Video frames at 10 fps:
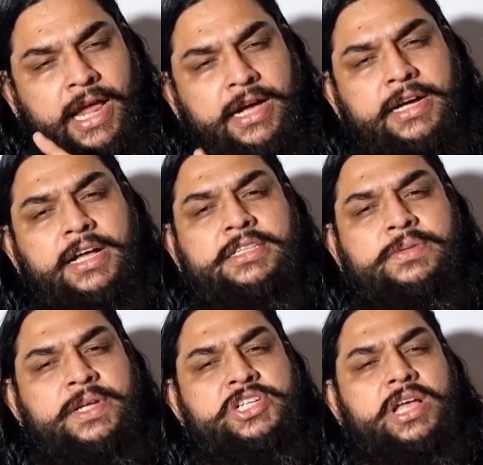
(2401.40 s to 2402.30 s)
raga,
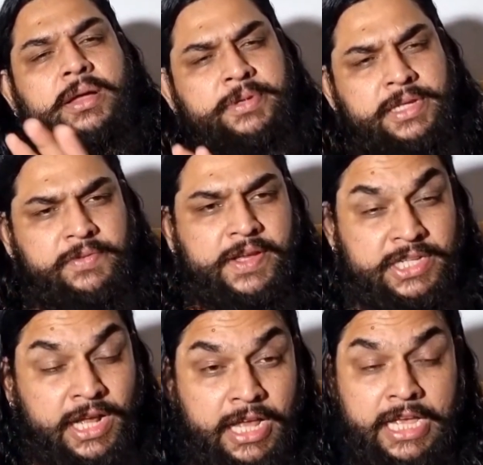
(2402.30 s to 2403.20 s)
dvesha,
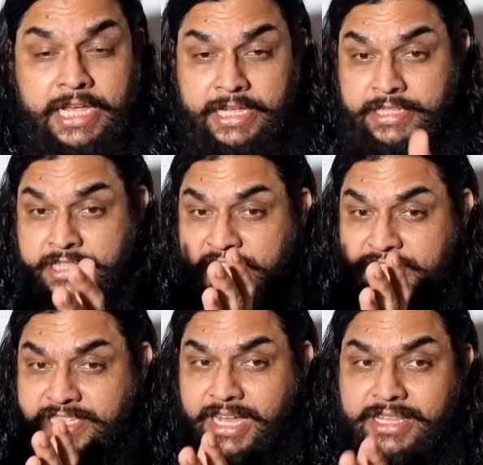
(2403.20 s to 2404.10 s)
abhinivesha,
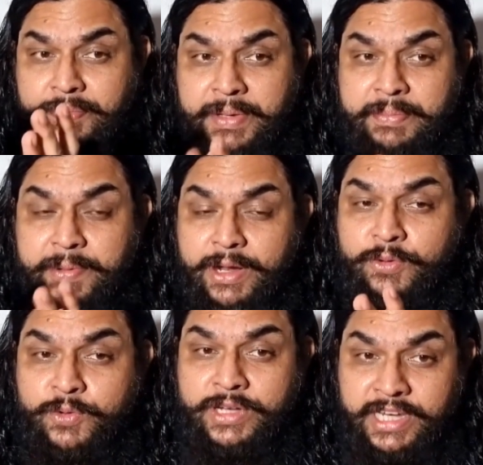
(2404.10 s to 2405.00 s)
these are the people
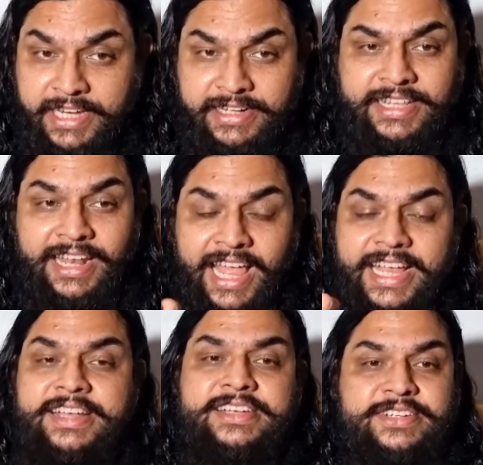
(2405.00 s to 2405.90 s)
who need the
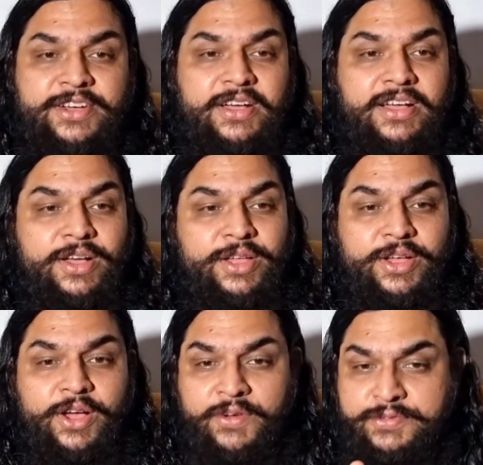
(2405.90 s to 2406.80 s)
light
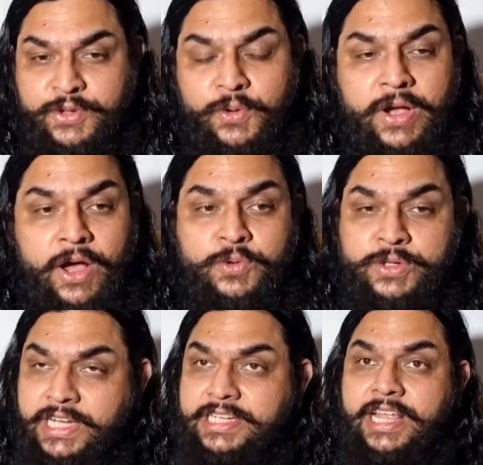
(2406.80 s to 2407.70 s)
of yoga, who
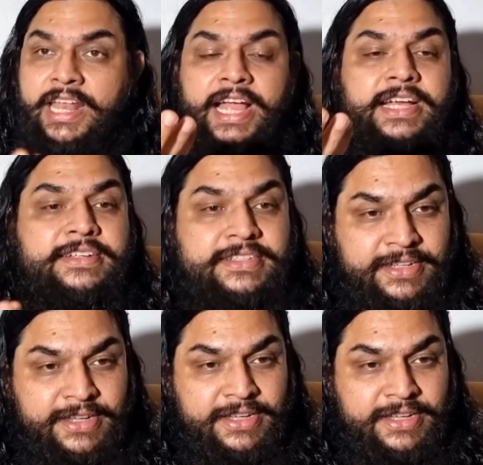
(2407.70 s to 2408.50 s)
need the light